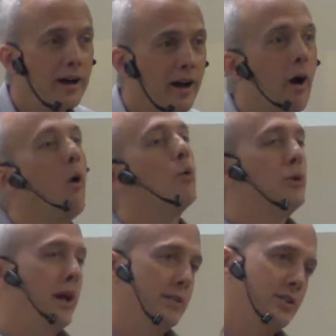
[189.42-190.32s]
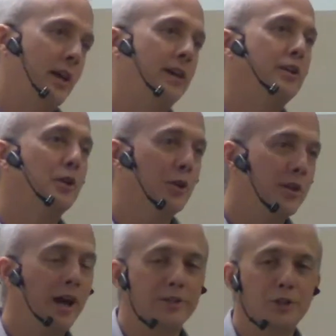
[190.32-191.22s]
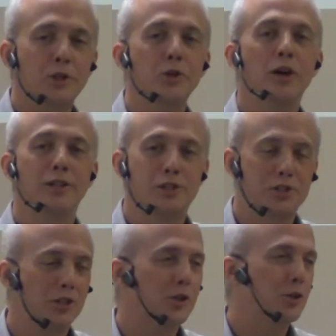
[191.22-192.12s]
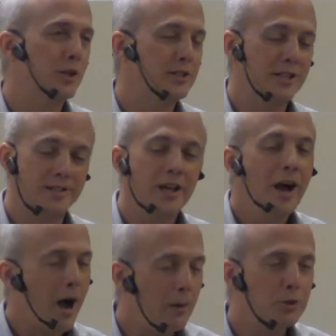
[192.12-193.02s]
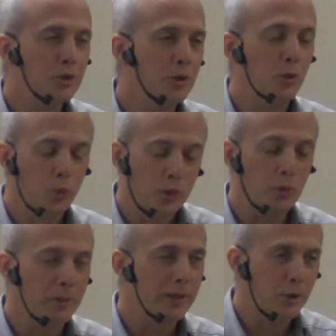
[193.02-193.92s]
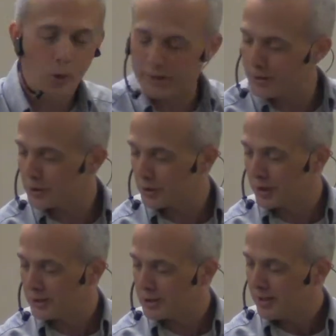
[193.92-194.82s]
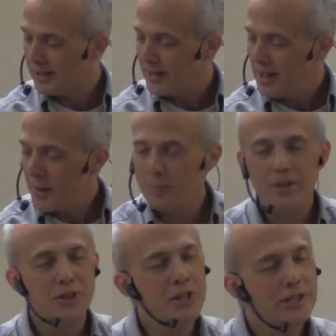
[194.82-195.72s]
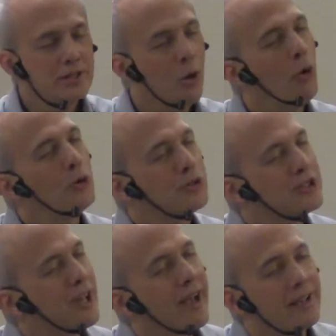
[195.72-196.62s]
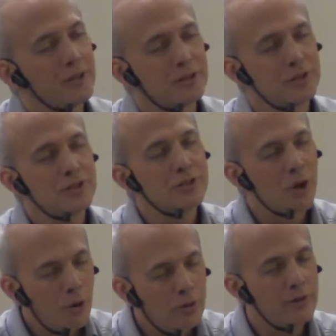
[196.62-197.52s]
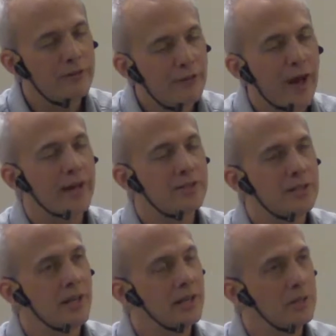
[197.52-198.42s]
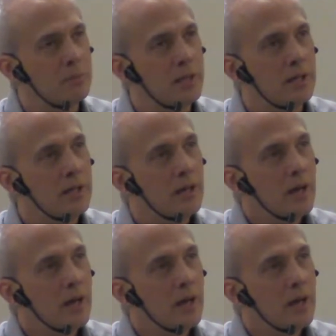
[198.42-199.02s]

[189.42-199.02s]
Oh, yes, thank you. Yes, crunch, the crunch, yes. I'm sure it will be quite the crunch. But this whole cycle just totally fascinated me,